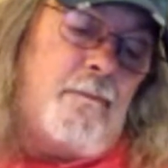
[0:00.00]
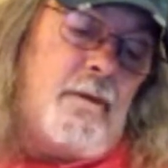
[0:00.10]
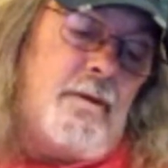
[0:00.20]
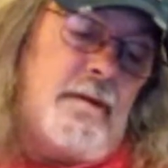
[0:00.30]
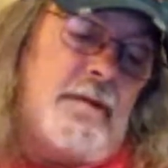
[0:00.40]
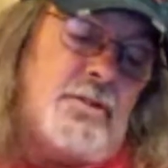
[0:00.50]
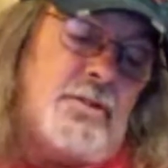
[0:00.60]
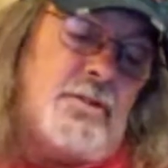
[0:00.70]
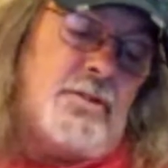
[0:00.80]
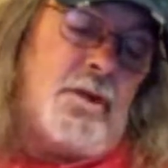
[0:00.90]
That is a
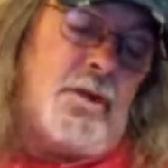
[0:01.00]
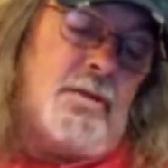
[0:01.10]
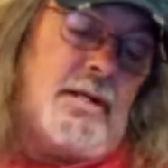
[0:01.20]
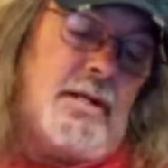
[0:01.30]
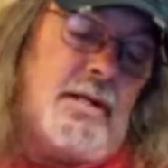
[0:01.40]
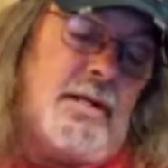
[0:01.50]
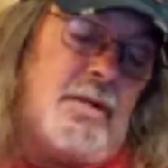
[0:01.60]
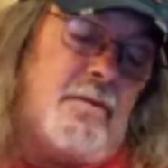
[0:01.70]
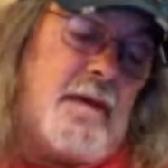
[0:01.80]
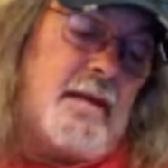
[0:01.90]
joke. They did stuff
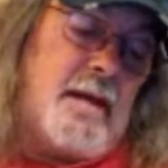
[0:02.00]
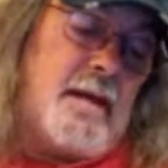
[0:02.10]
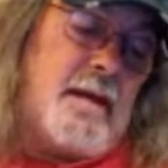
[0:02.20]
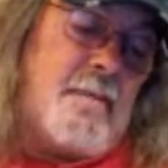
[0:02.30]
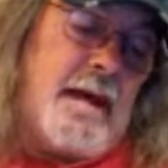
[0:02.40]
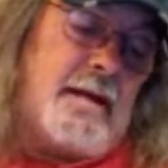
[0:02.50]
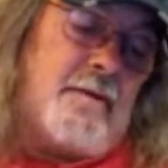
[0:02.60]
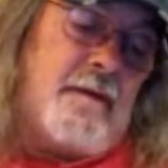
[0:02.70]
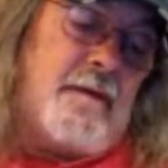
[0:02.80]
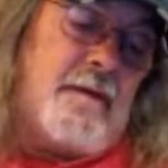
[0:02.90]
like that back in the
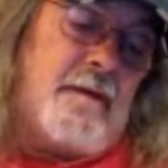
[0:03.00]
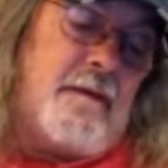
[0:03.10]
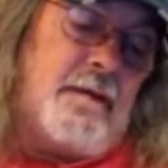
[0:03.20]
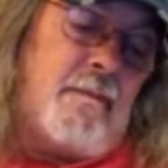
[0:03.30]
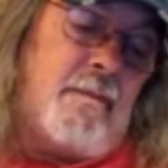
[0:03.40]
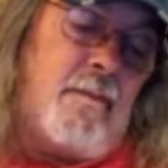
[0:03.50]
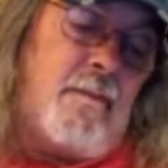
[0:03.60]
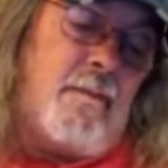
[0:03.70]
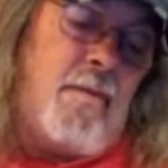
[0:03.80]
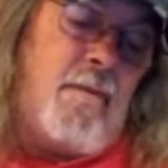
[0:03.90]
50s.
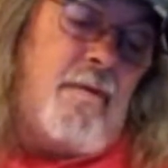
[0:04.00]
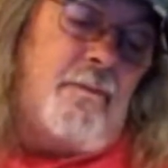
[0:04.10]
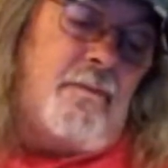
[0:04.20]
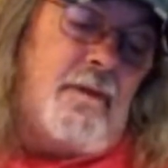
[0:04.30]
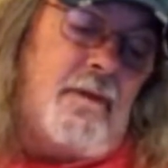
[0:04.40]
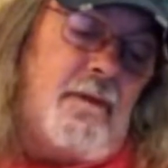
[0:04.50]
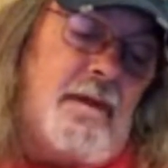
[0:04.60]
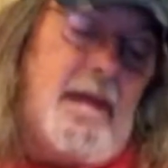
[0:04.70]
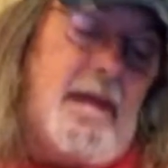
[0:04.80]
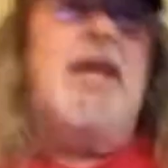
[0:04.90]
Yeah, he's
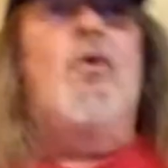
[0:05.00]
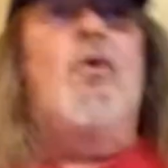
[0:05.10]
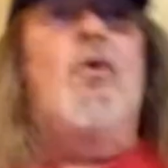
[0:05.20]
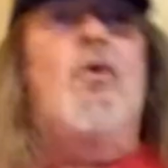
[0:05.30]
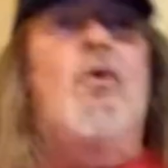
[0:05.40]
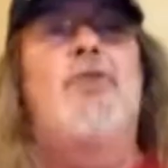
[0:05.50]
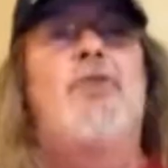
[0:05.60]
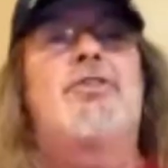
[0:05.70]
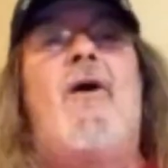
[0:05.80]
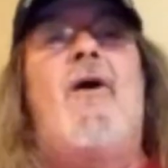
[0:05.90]
like 4 foot
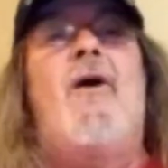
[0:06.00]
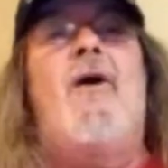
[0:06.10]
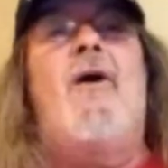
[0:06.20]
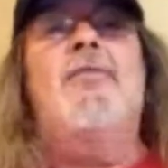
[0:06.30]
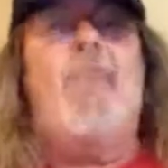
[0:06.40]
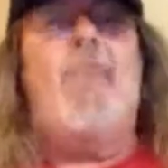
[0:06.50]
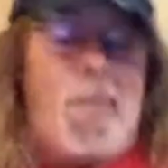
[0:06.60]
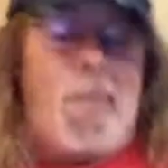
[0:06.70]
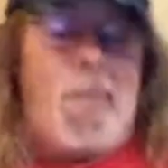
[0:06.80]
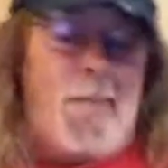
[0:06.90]
tall.
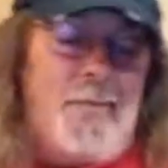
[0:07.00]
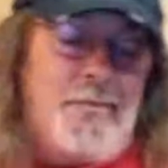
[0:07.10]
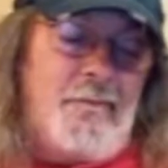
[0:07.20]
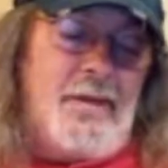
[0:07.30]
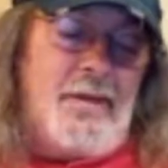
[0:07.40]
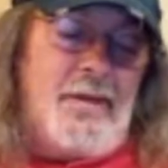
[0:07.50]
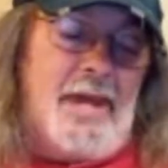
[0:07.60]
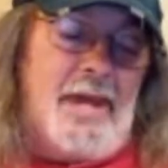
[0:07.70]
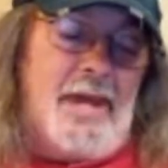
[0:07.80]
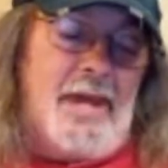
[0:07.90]
Yeah,
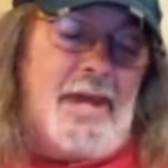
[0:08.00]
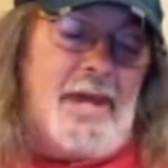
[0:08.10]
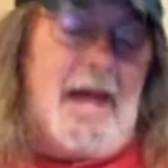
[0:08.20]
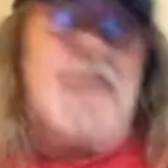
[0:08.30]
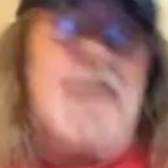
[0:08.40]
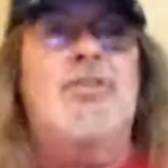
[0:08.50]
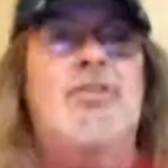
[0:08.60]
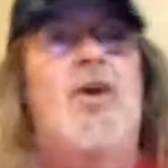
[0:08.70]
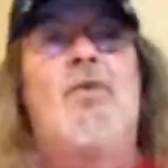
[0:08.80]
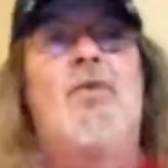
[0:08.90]
that's the only one I
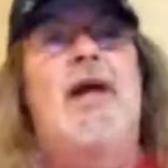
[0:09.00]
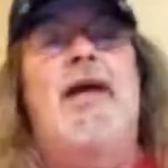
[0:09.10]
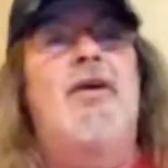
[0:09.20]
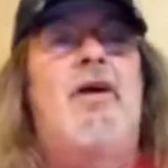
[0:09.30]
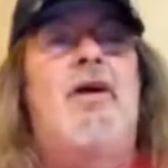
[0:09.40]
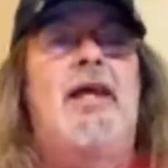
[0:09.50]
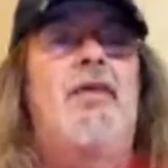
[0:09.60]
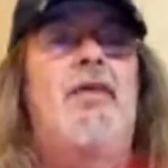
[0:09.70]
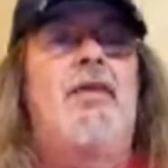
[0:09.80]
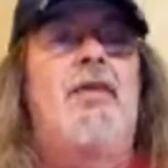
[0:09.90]
know off all that. I
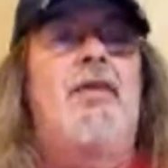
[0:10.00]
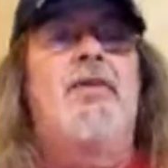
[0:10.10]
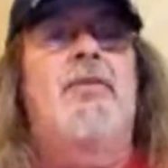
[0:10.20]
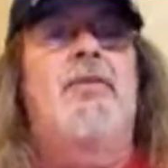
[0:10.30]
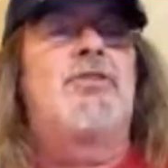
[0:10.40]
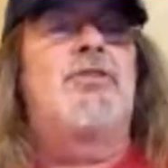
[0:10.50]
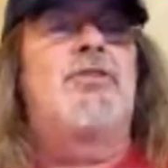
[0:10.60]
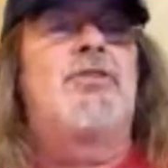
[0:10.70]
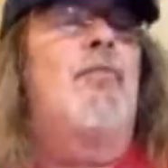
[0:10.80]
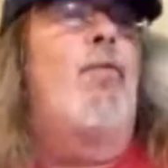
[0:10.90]
don't know none of the rest of them.